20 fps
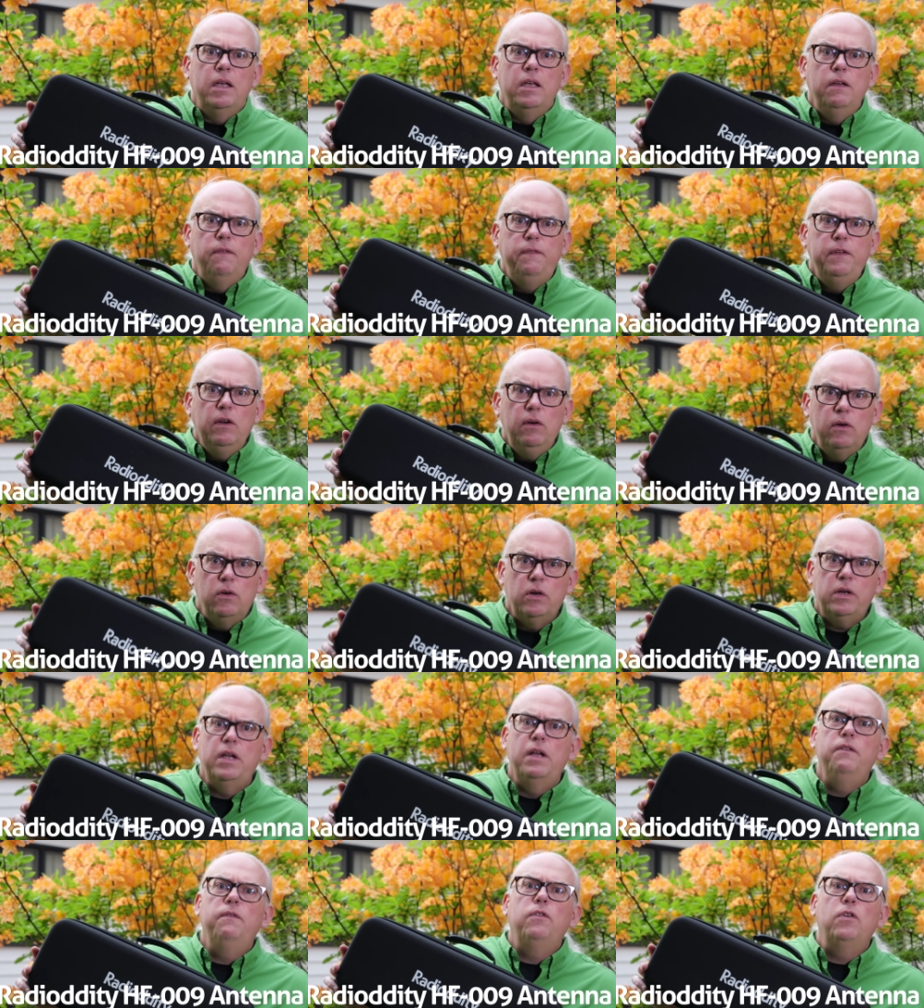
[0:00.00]
If you're
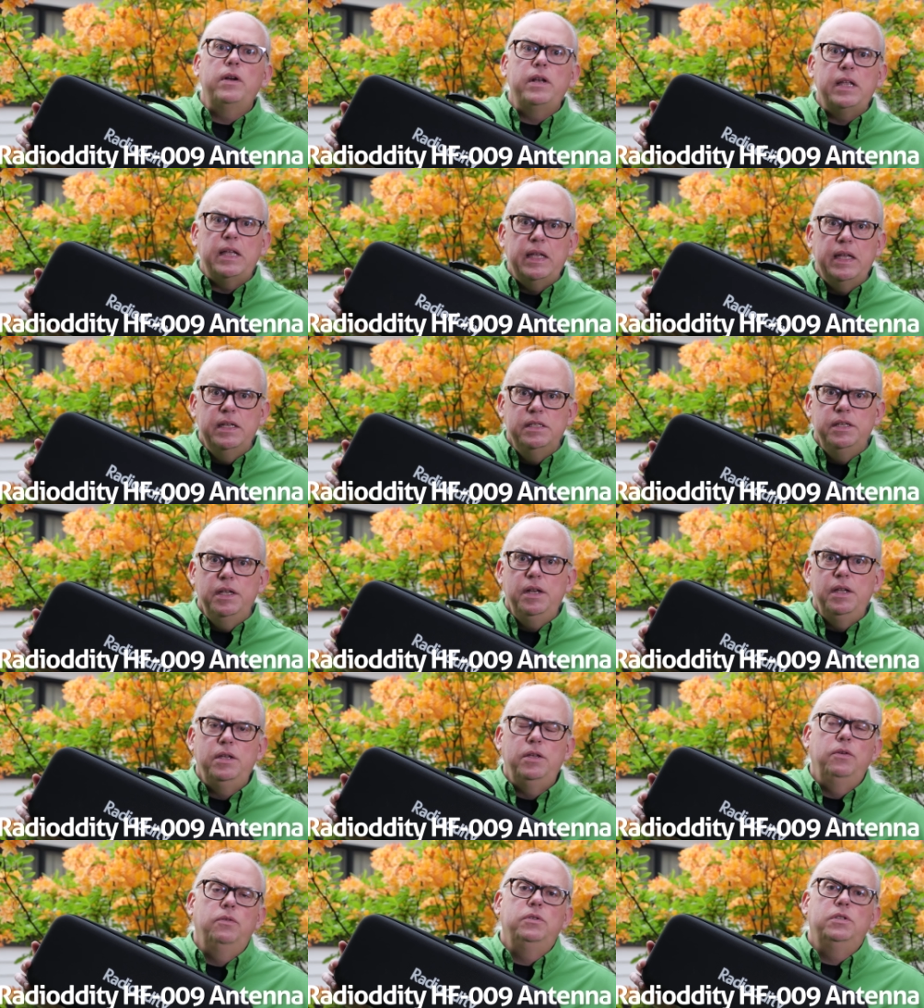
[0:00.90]
looking for an easy
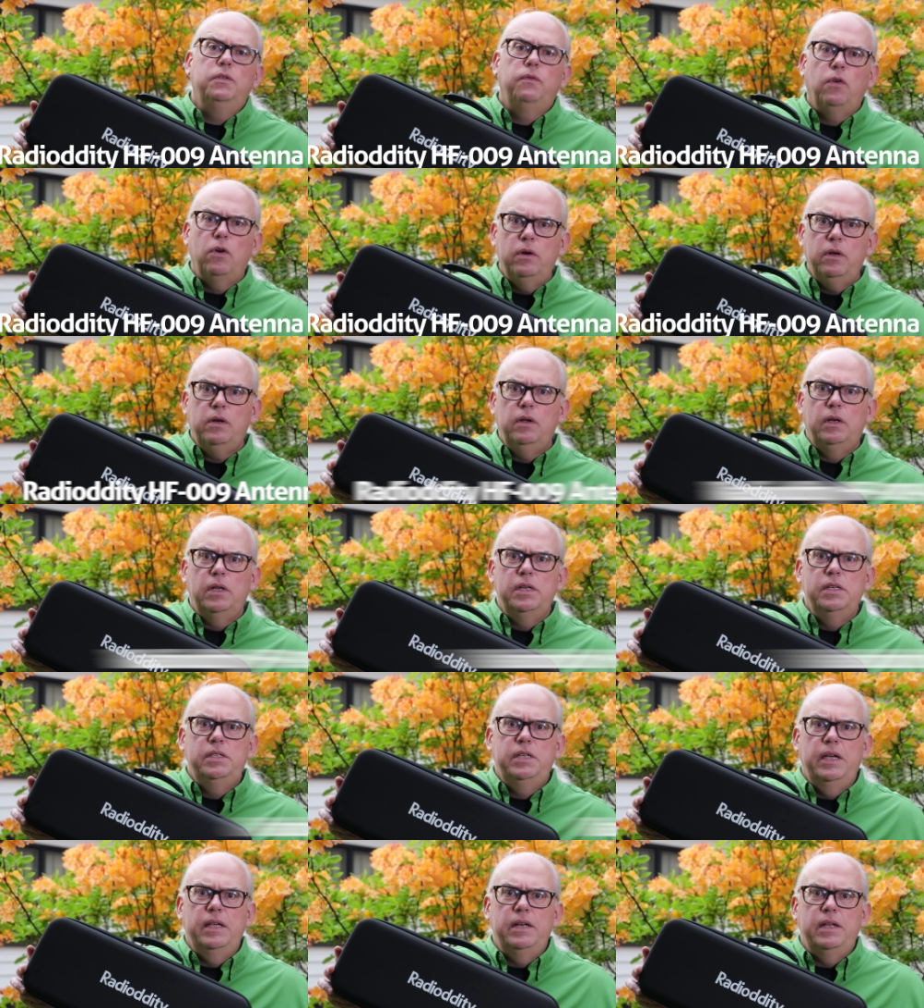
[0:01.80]
to use vertical
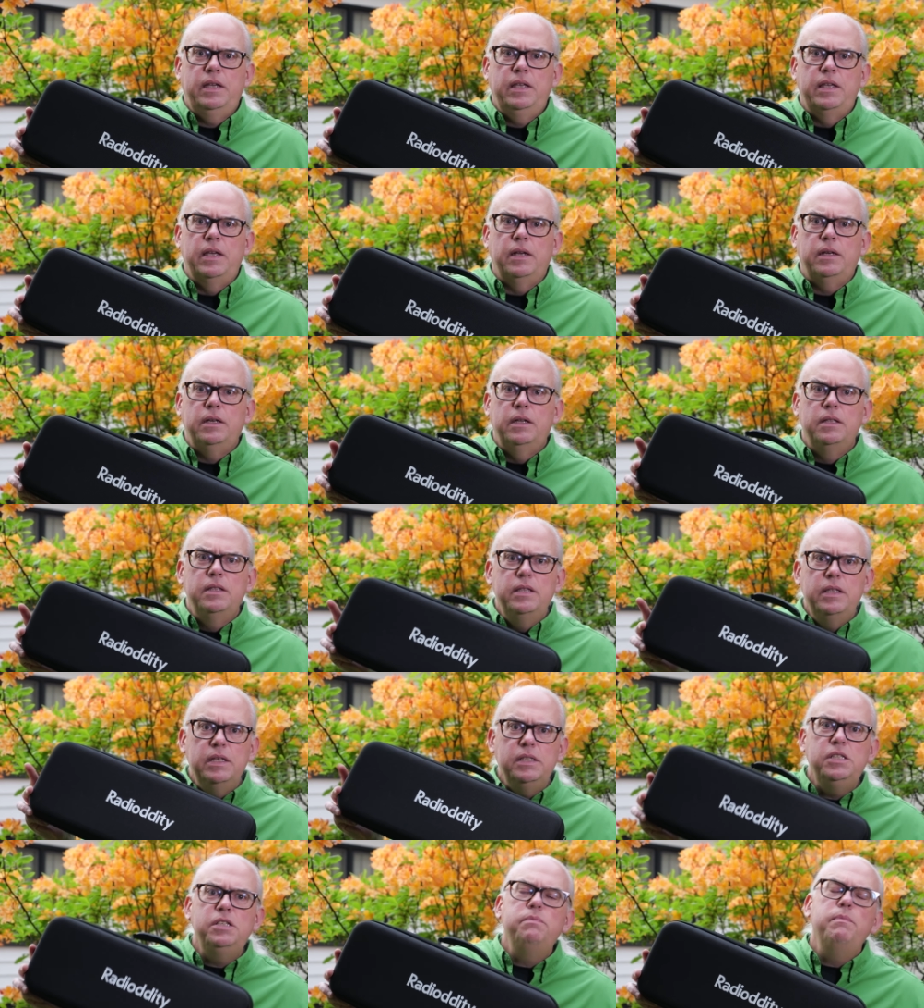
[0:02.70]
antenna kit,
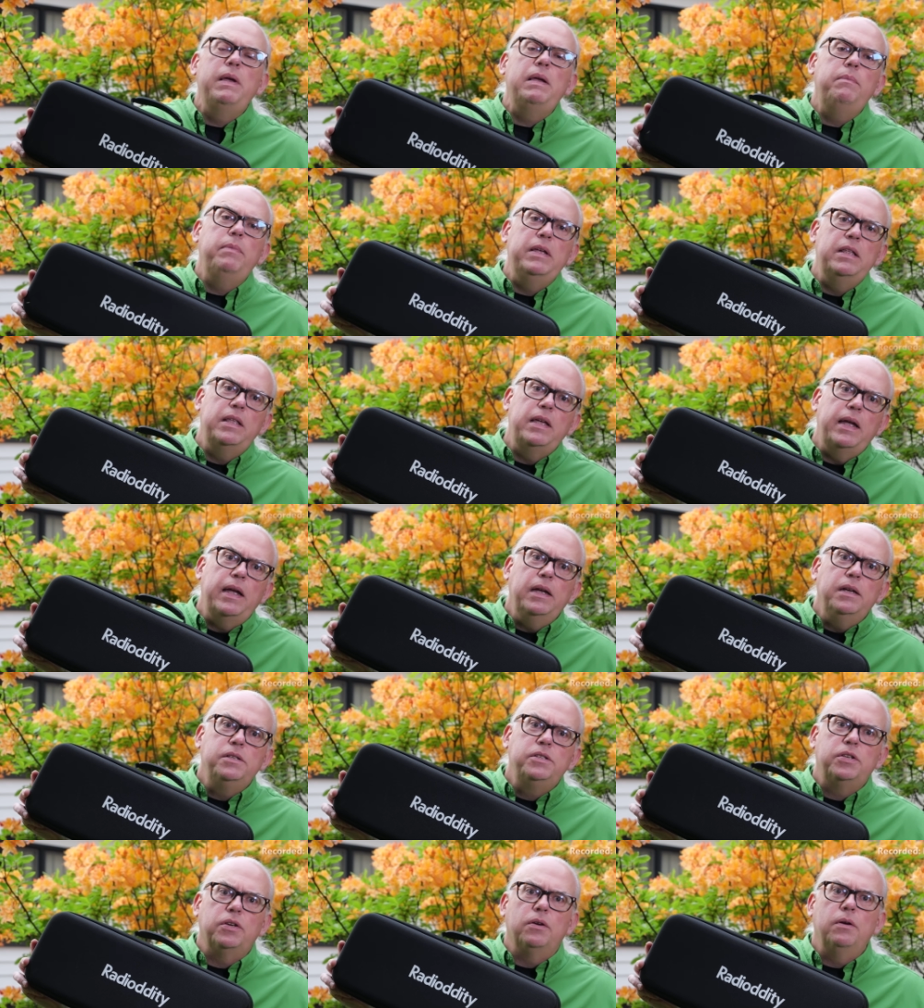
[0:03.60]
this may be the
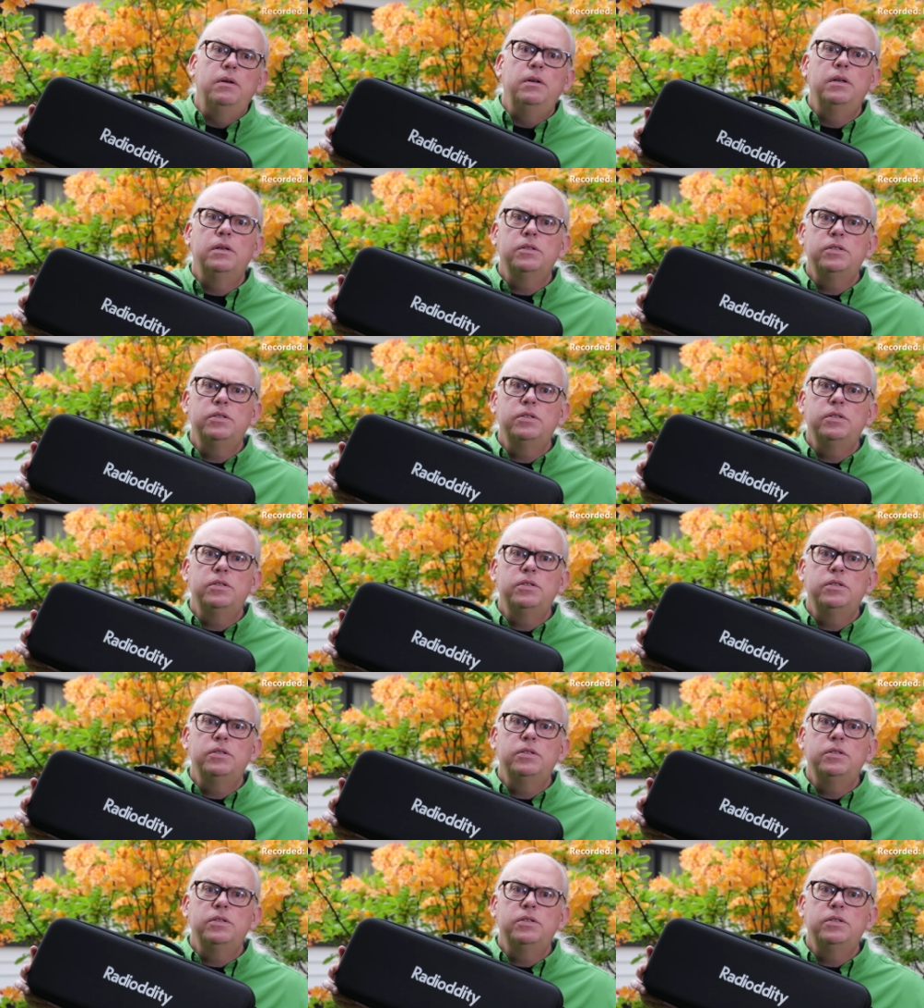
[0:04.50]
answer.